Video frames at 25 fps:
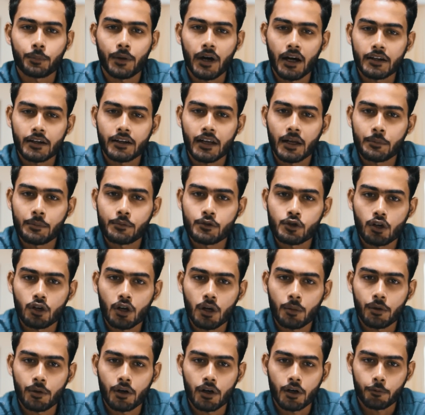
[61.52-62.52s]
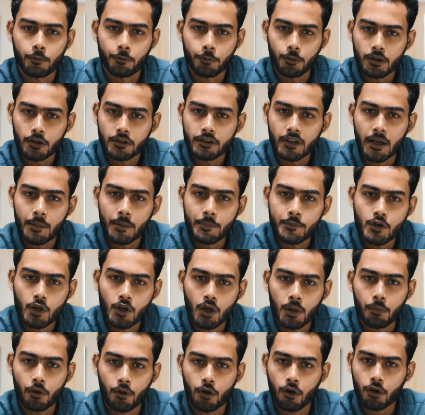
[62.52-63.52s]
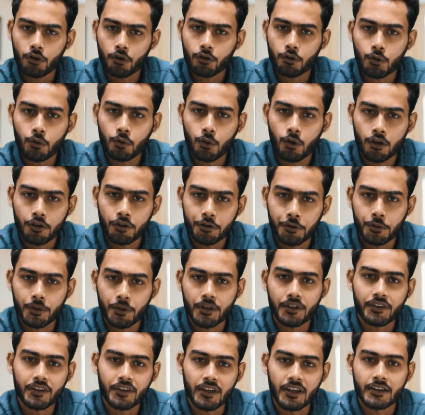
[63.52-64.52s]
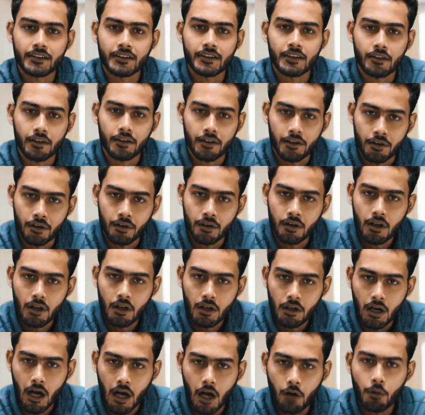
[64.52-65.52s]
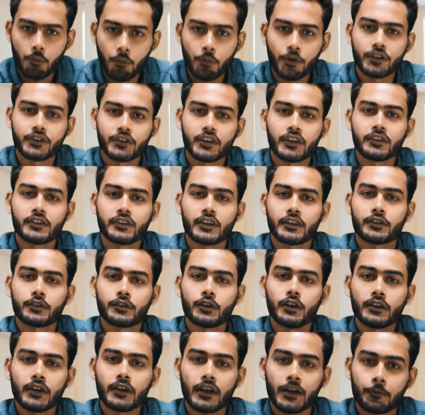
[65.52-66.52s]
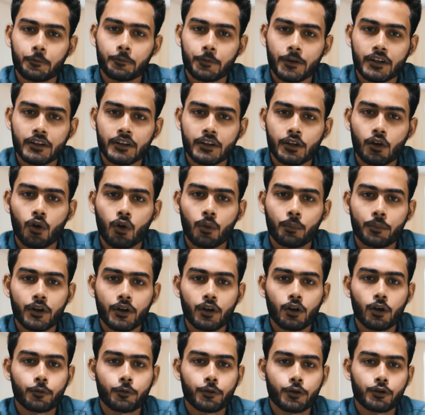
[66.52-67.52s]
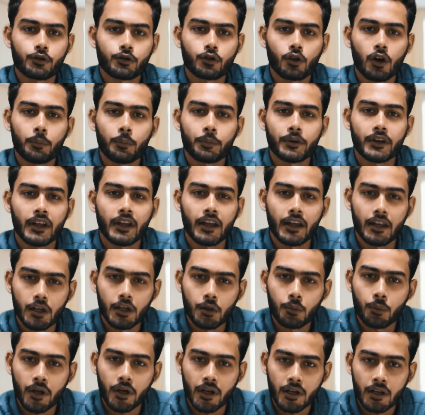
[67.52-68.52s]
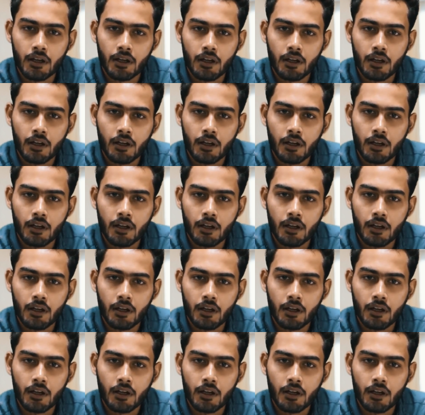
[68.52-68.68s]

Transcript: part-time job or a full-time job or so on, you can select it here. However, this does not affect the opening of your shop in any way.